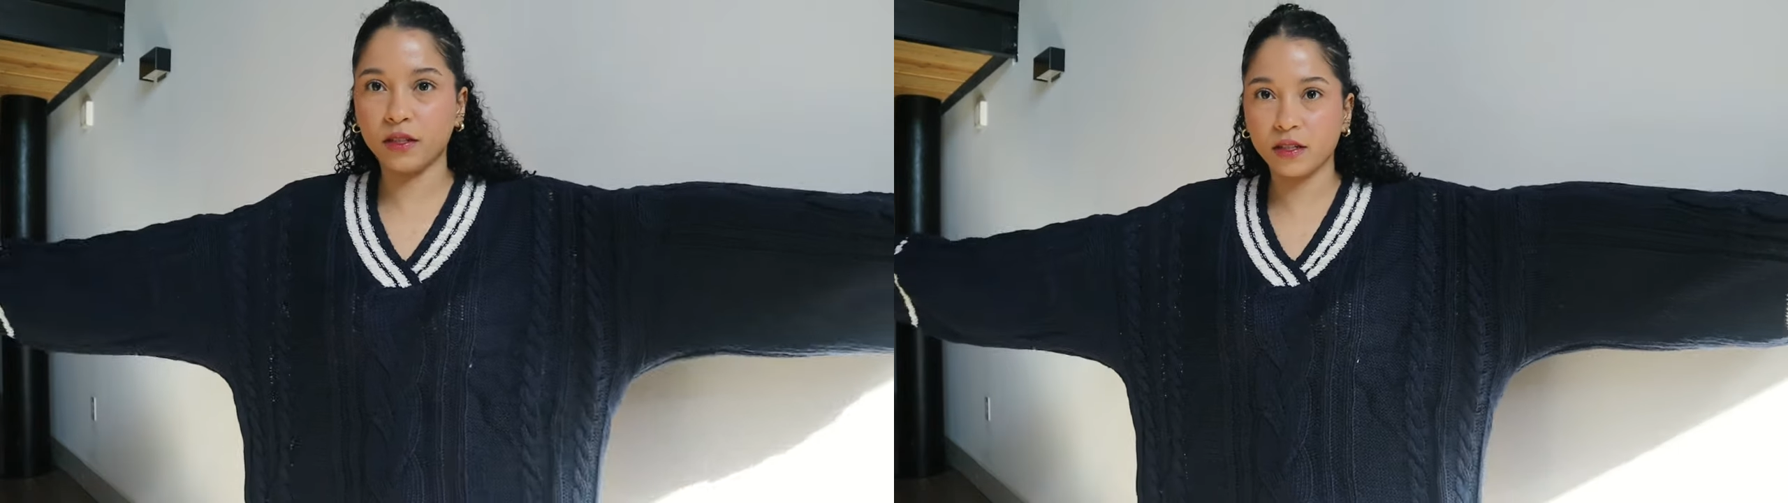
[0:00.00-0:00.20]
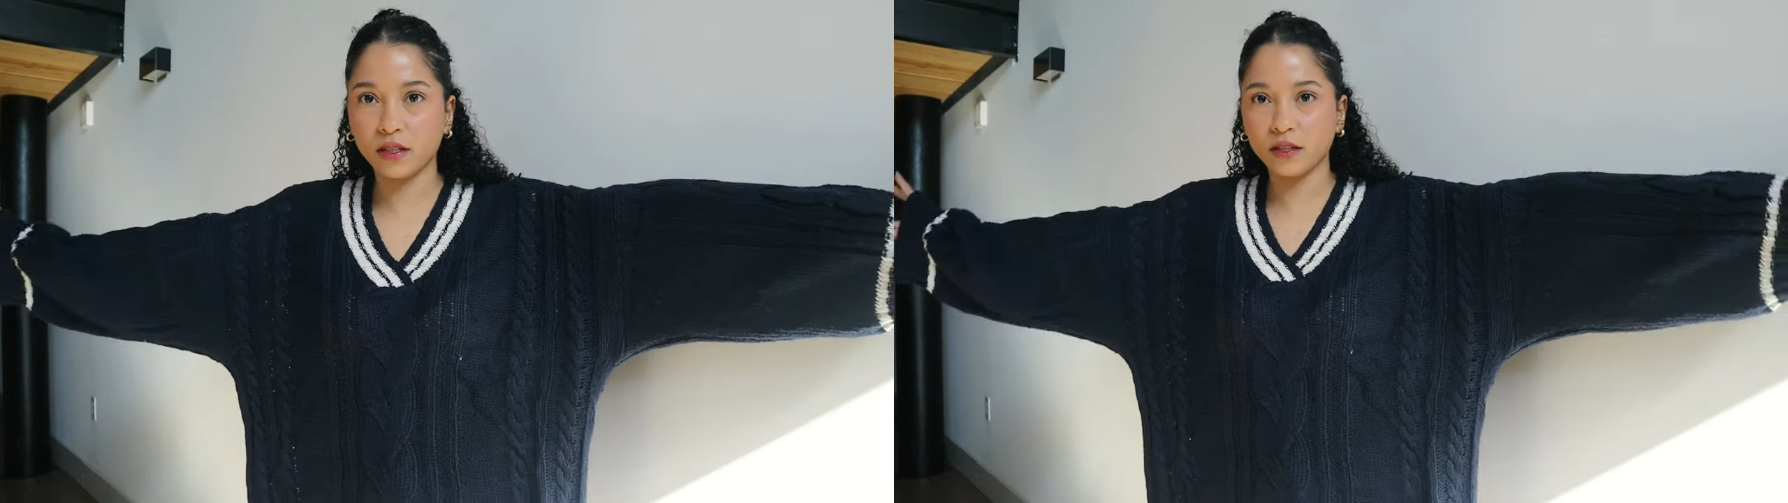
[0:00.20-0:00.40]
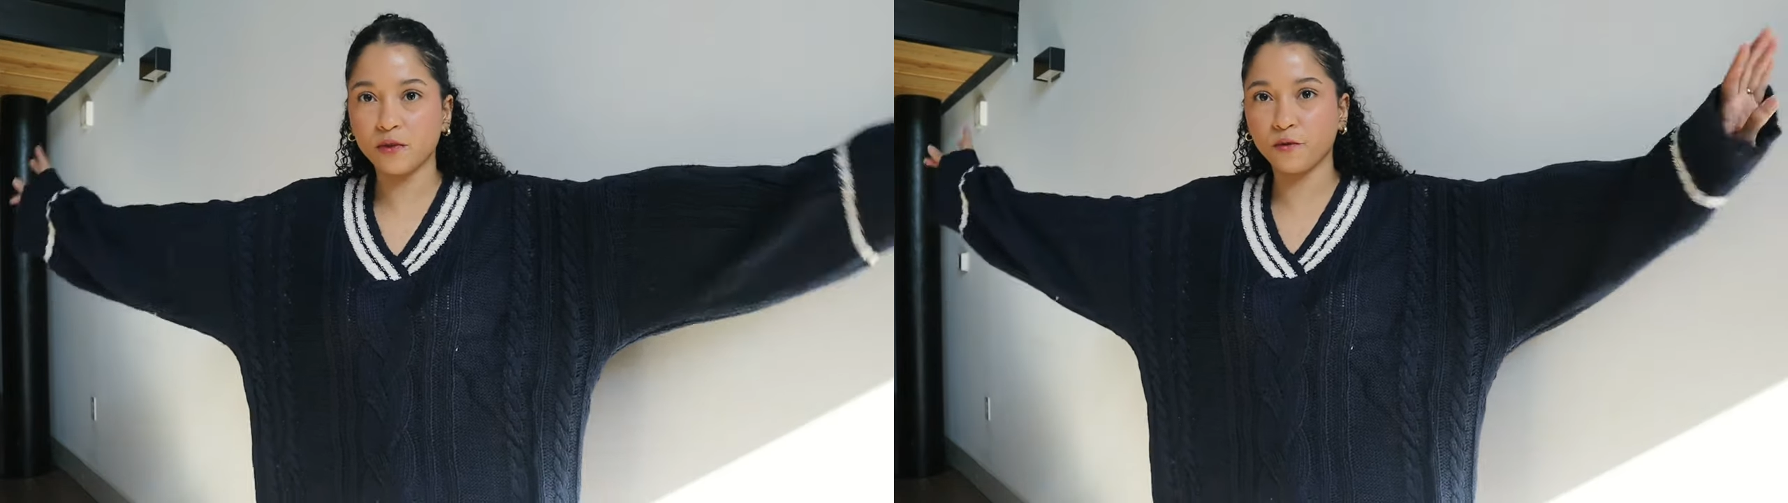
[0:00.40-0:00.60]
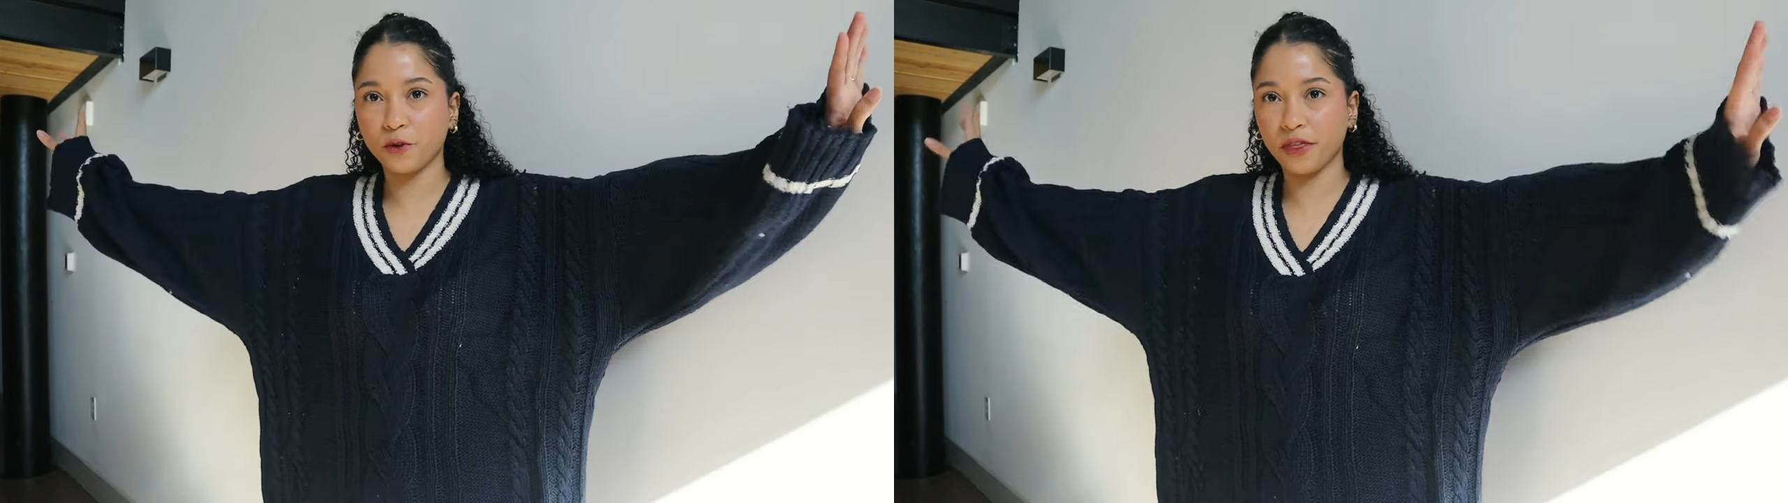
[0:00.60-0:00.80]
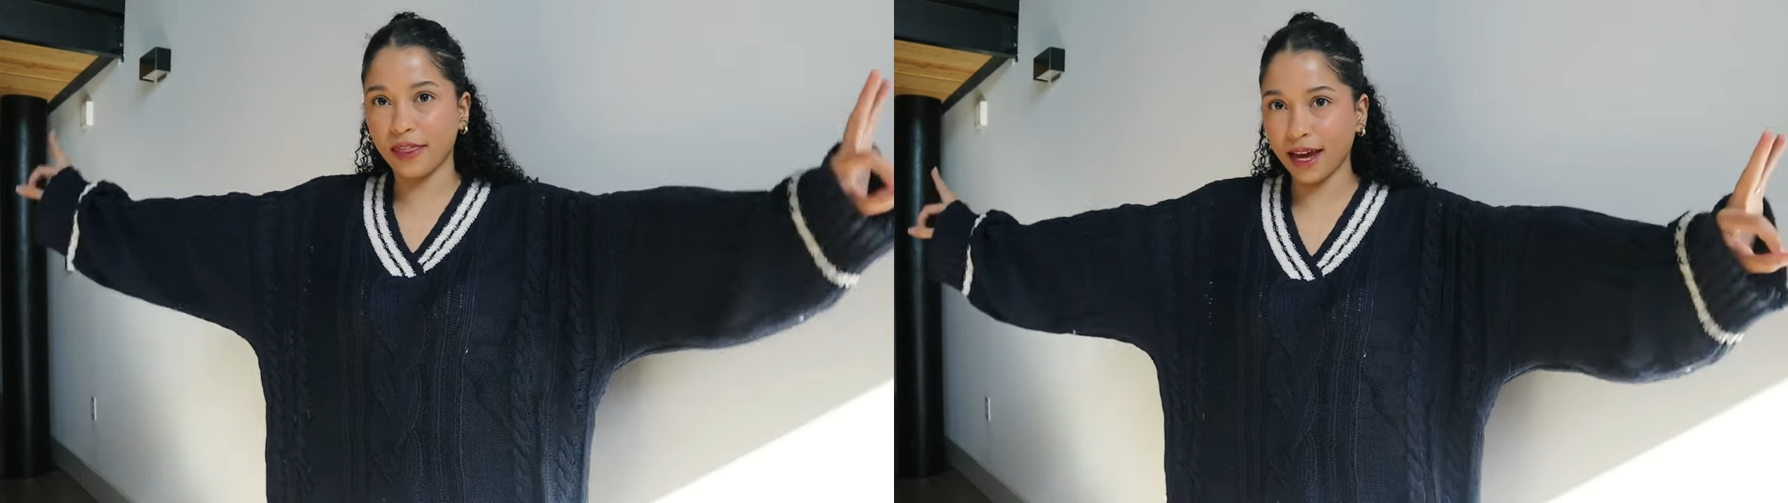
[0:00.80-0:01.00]
this
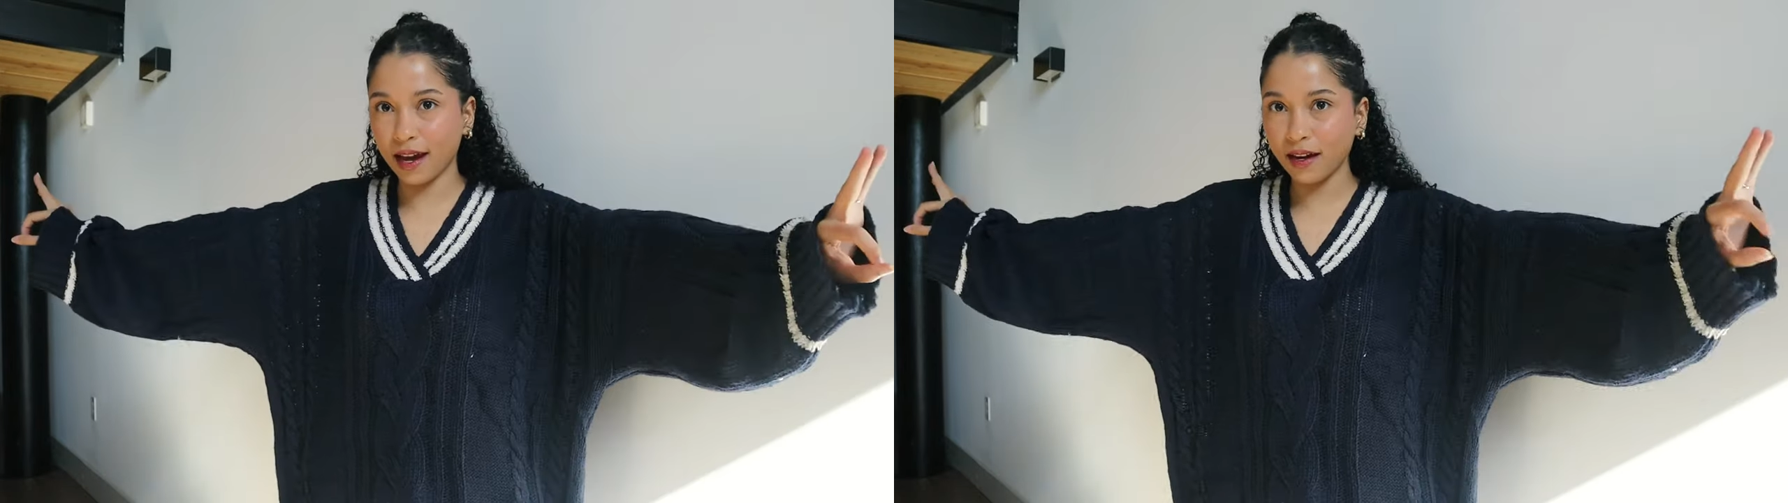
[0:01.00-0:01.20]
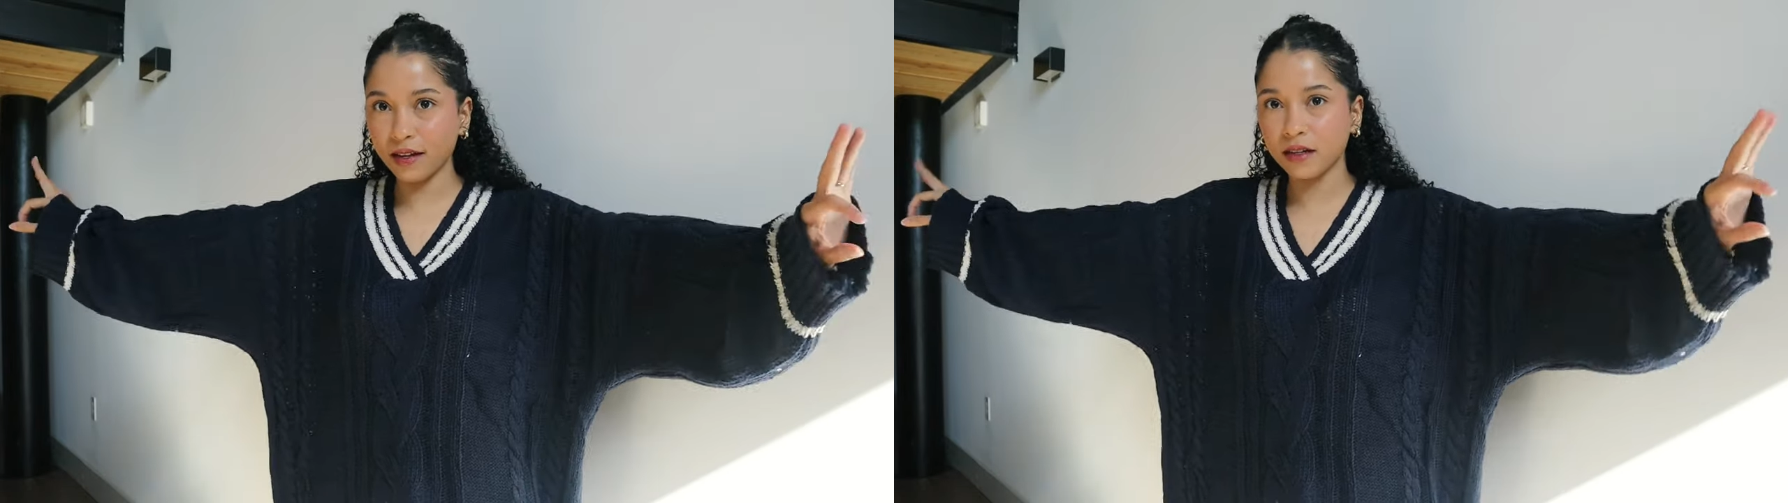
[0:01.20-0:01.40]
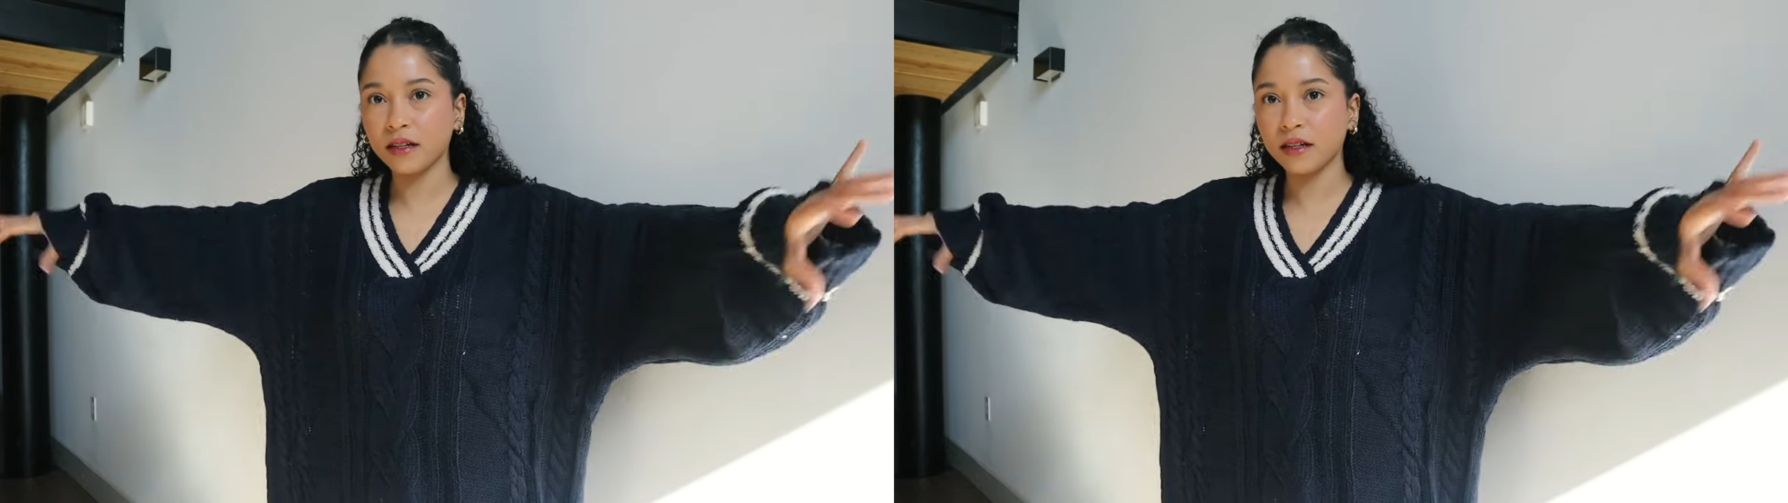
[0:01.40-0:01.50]
for that